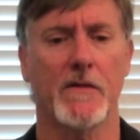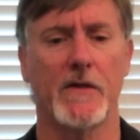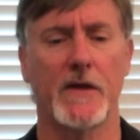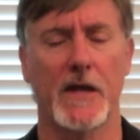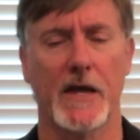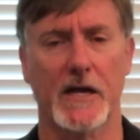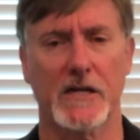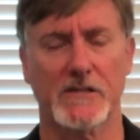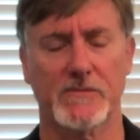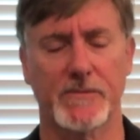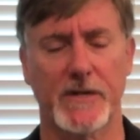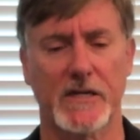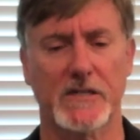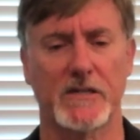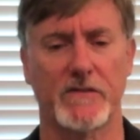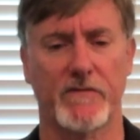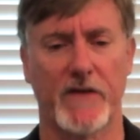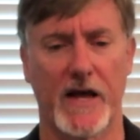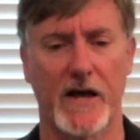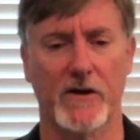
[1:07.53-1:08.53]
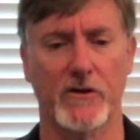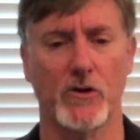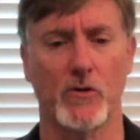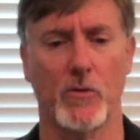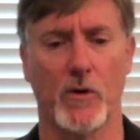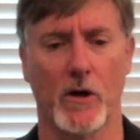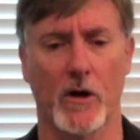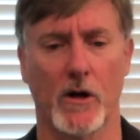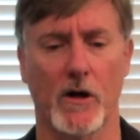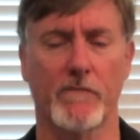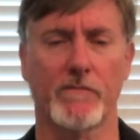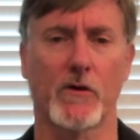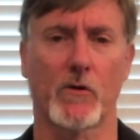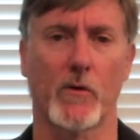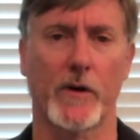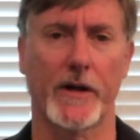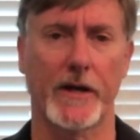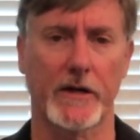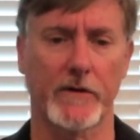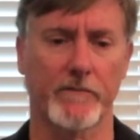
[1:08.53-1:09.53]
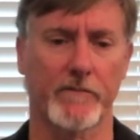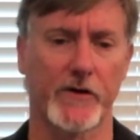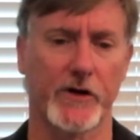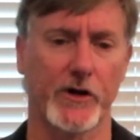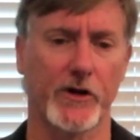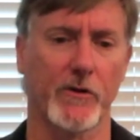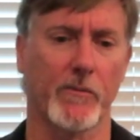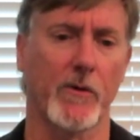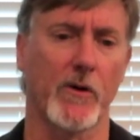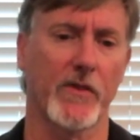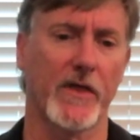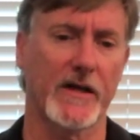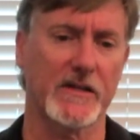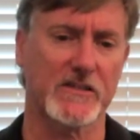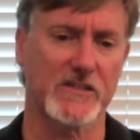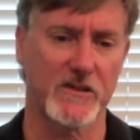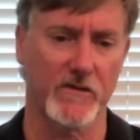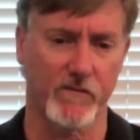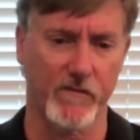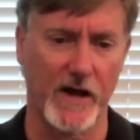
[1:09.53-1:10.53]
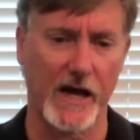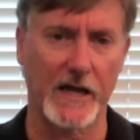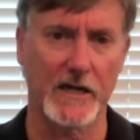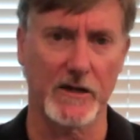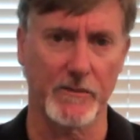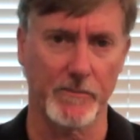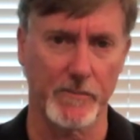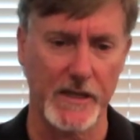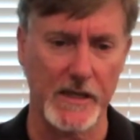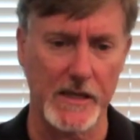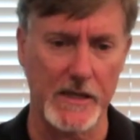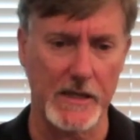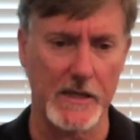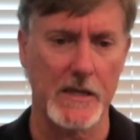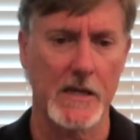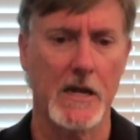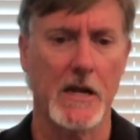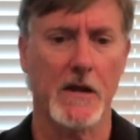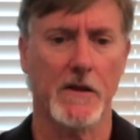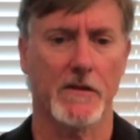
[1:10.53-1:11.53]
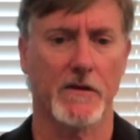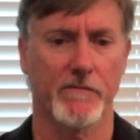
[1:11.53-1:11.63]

the expected value of the random variable that's defined to be